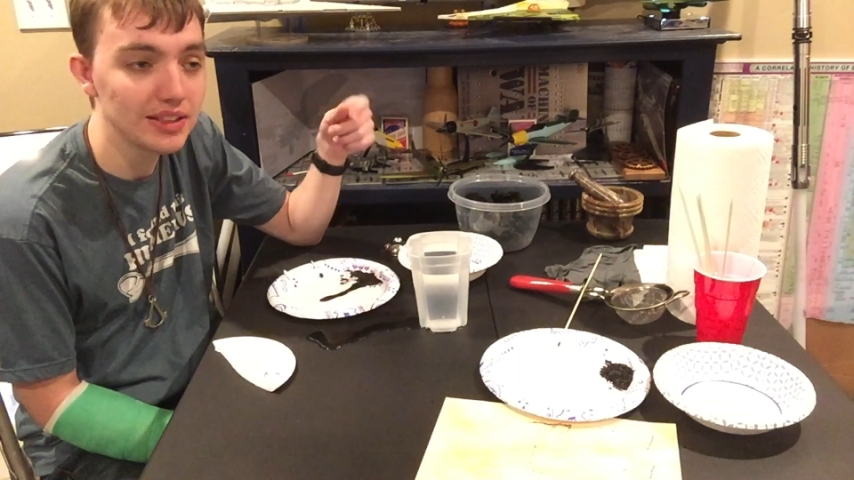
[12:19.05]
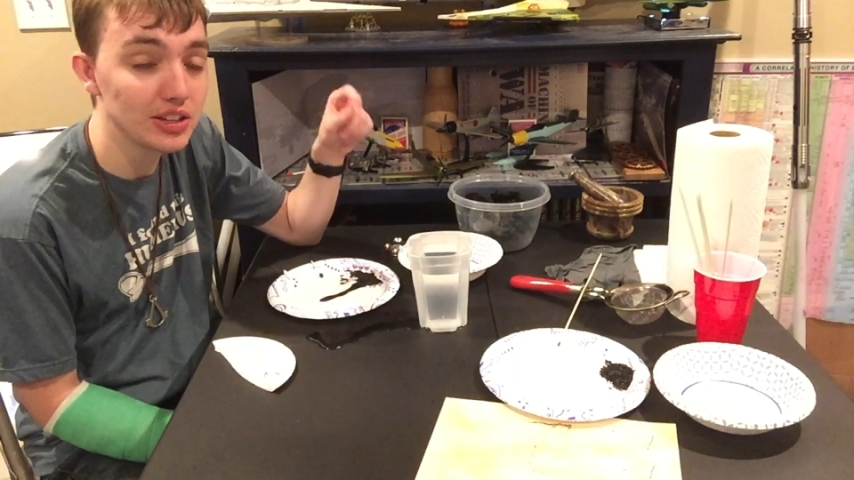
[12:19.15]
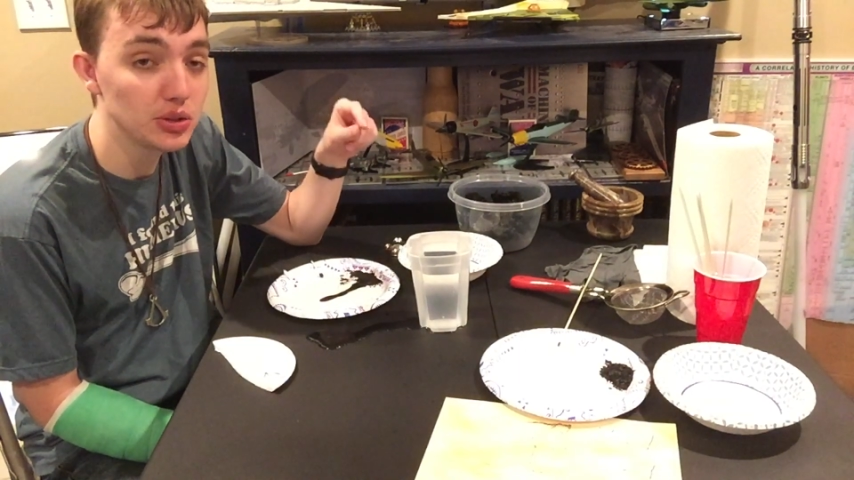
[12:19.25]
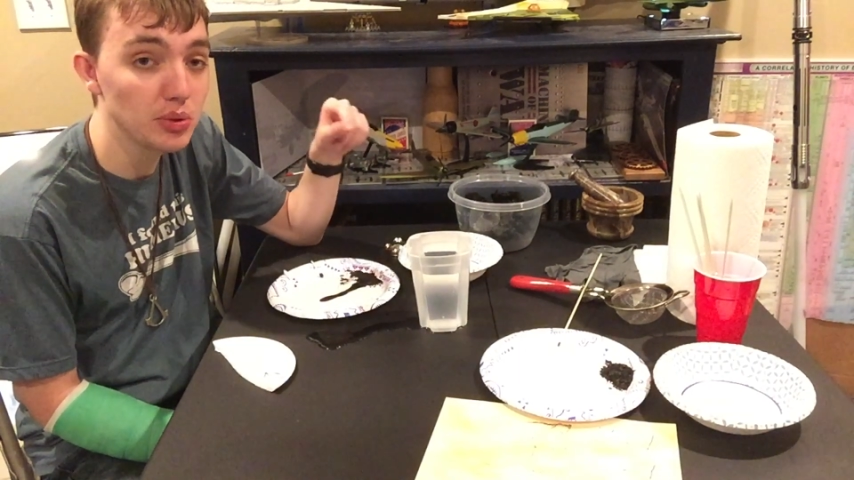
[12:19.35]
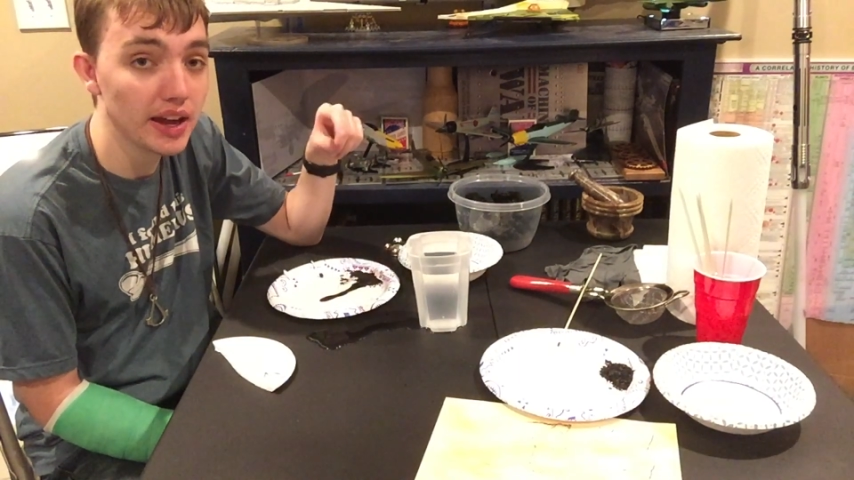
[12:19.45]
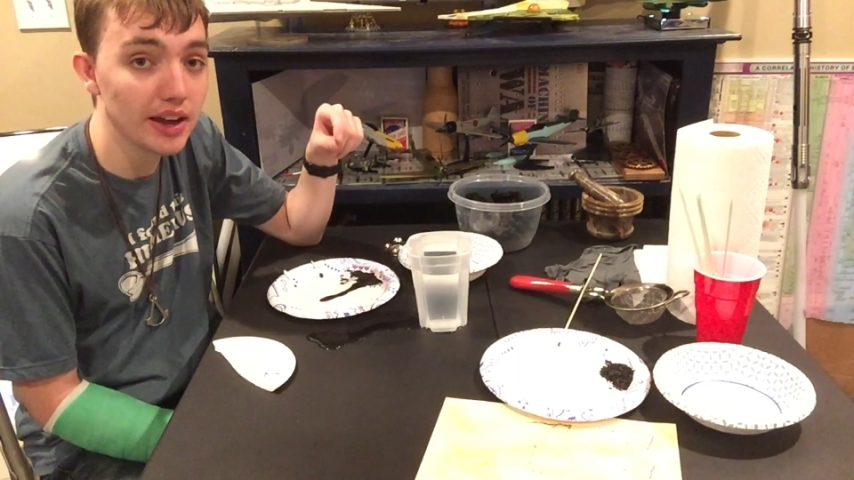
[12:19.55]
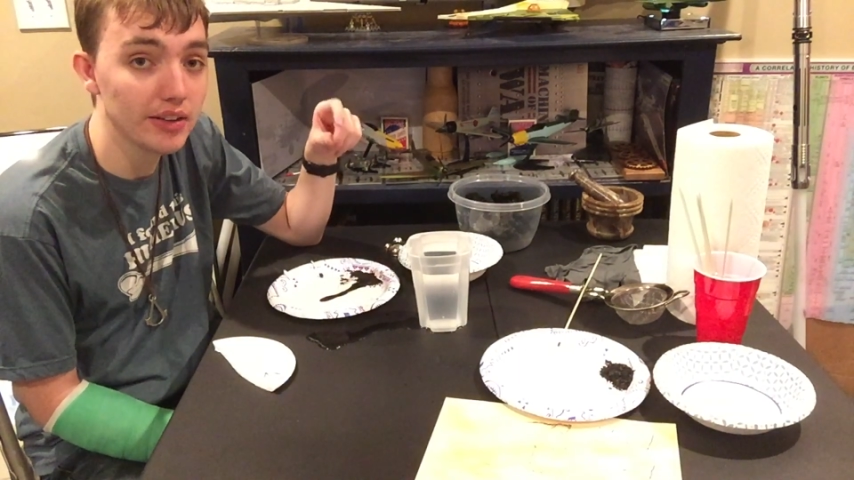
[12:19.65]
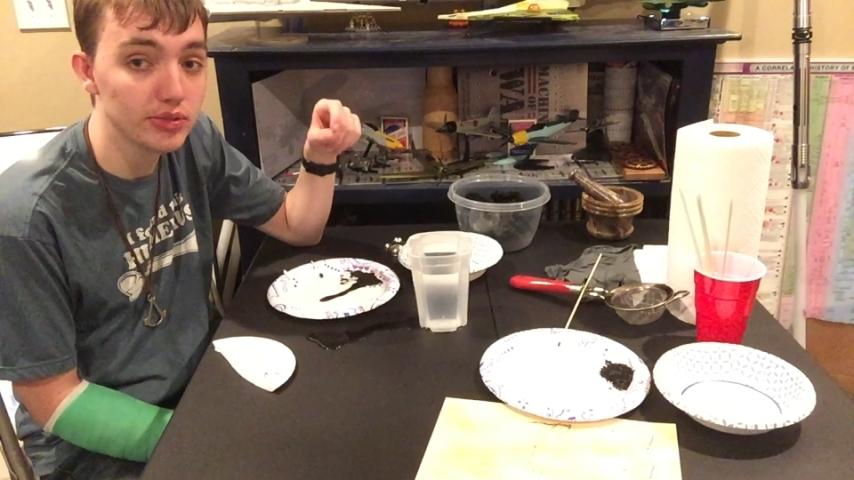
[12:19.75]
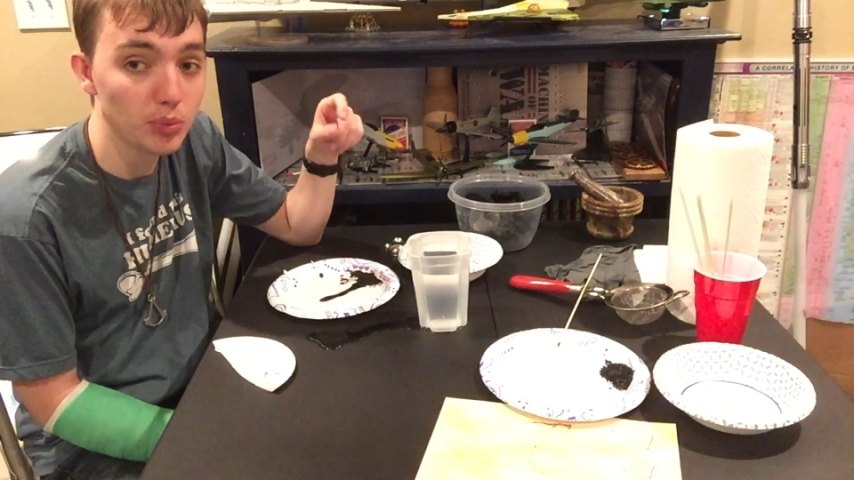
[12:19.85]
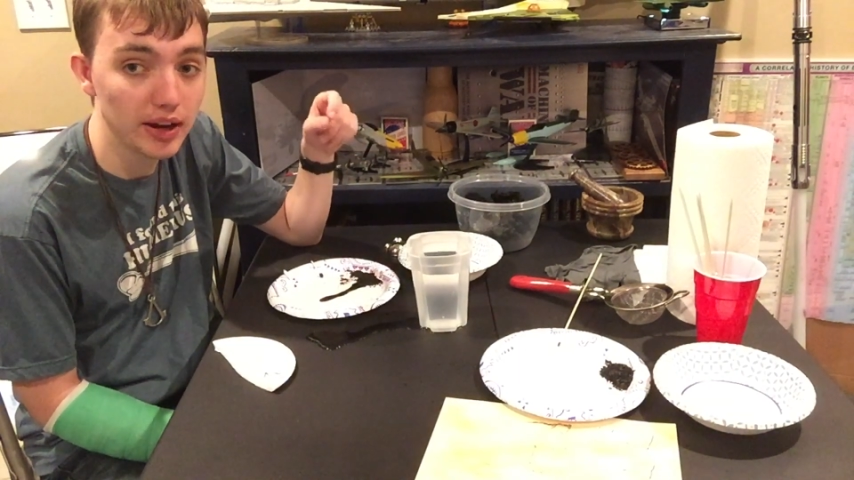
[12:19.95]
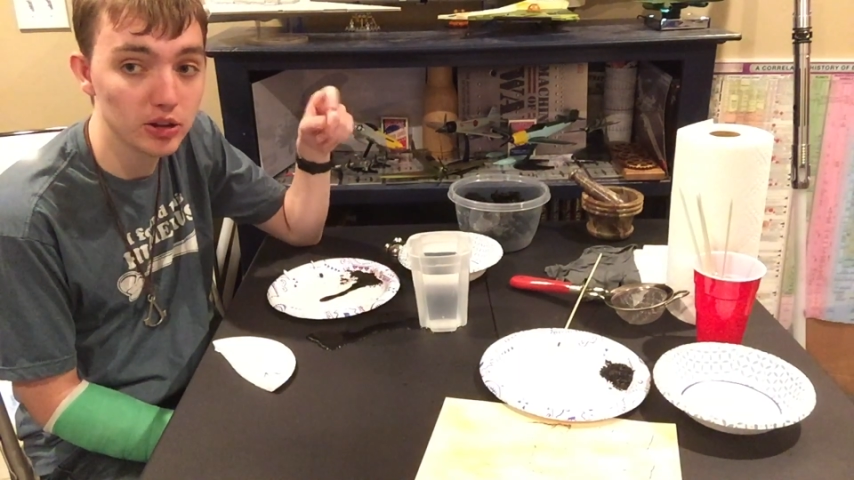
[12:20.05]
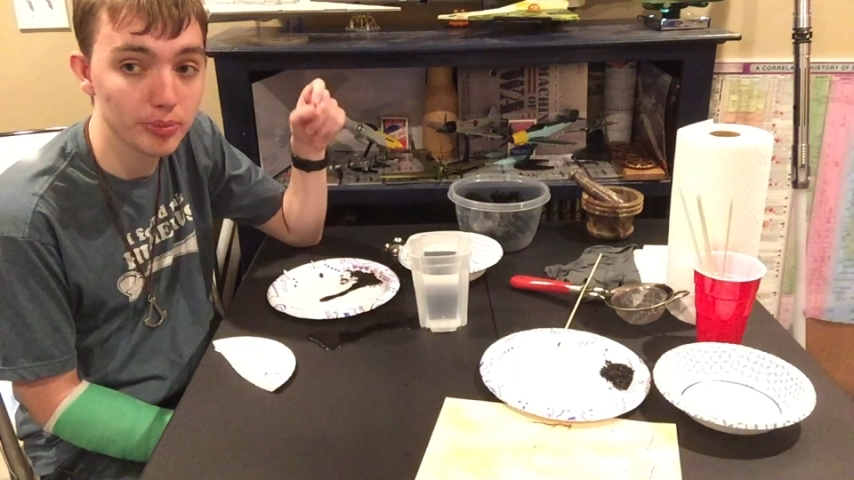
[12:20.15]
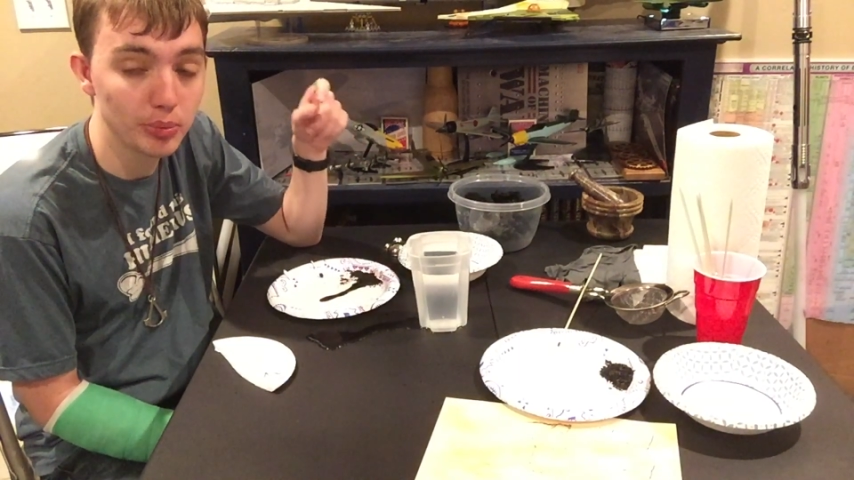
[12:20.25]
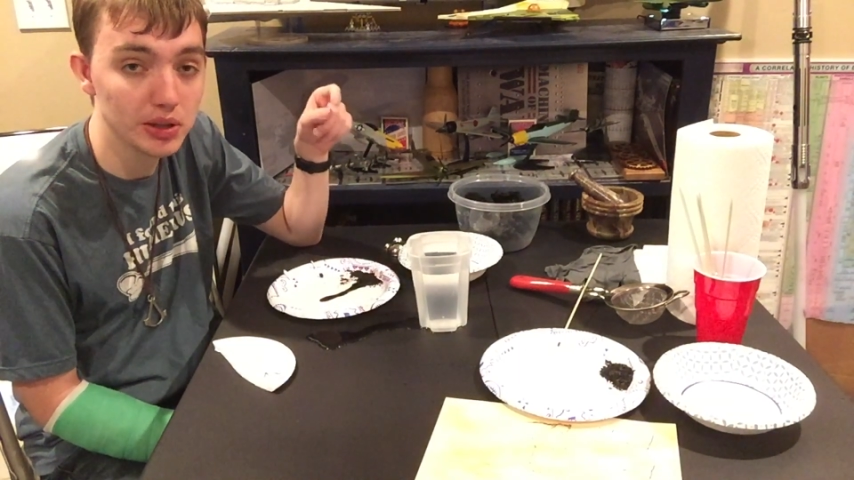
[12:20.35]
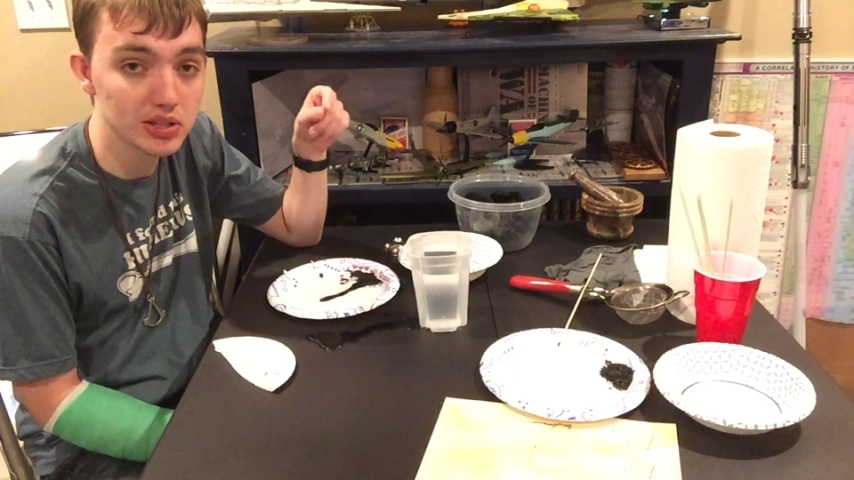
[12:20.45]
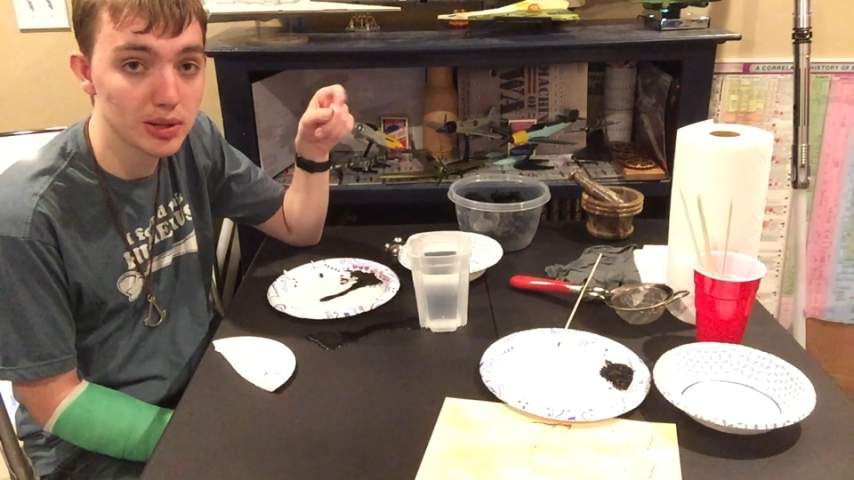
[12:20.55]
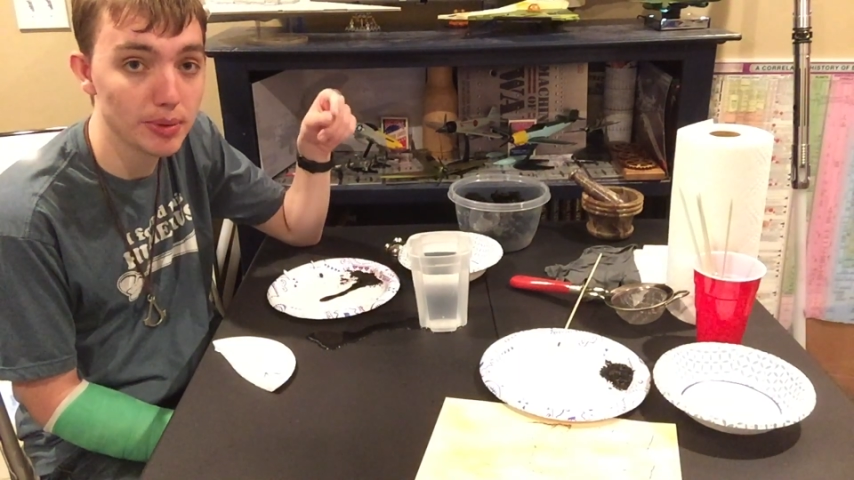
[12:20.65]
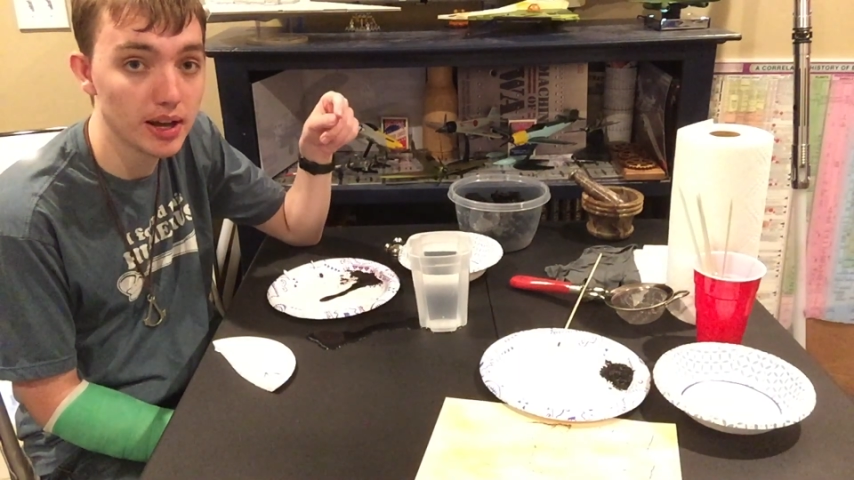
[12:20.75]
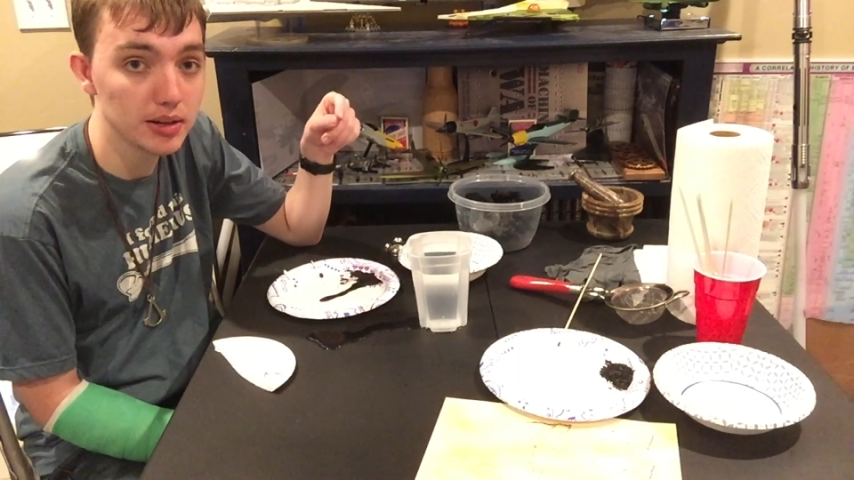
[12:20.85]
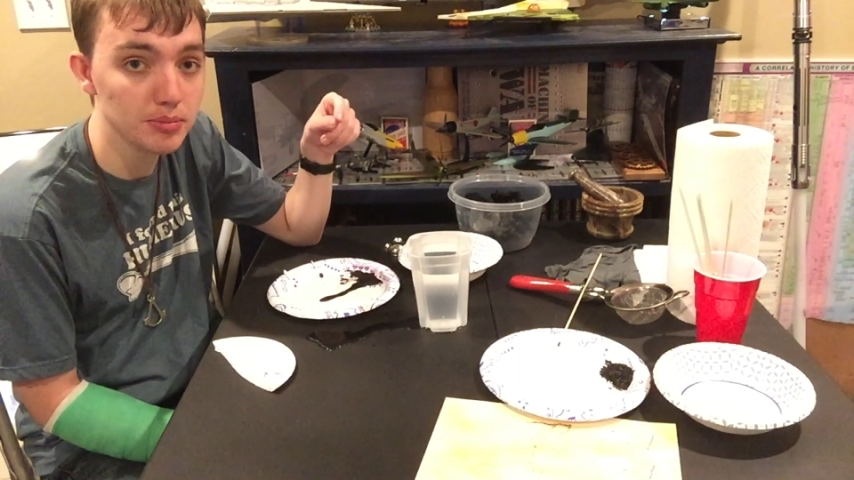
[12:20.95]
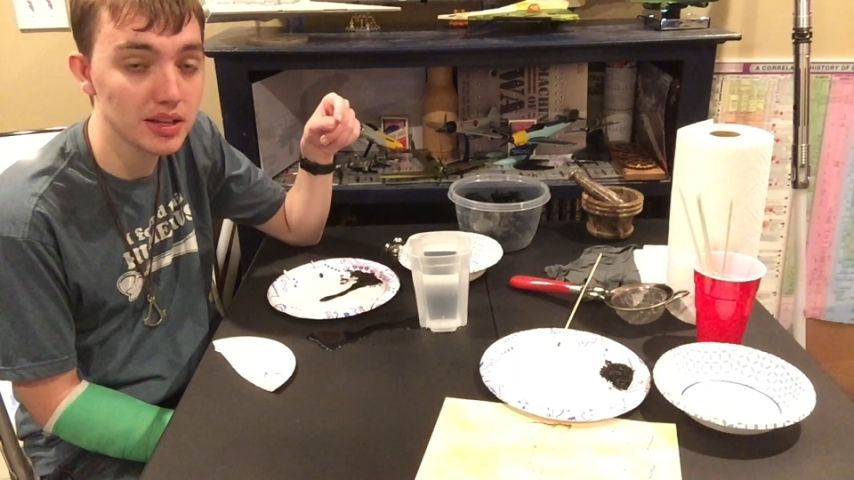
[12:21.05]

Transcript: they do have wider points in the bottom,